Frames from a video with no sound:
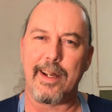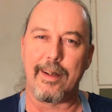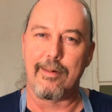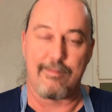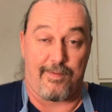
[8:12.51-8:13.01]

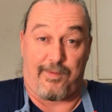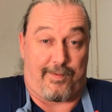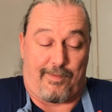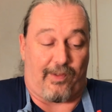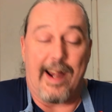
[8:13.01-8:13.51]
and
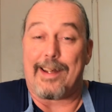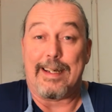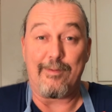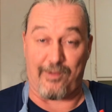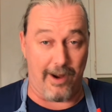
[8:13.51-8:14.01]

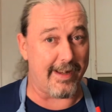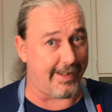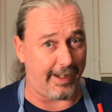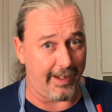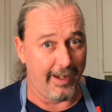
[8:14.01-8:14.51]
frankly,
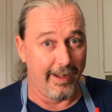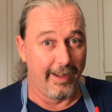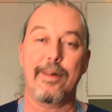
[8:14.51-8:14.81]
frosty.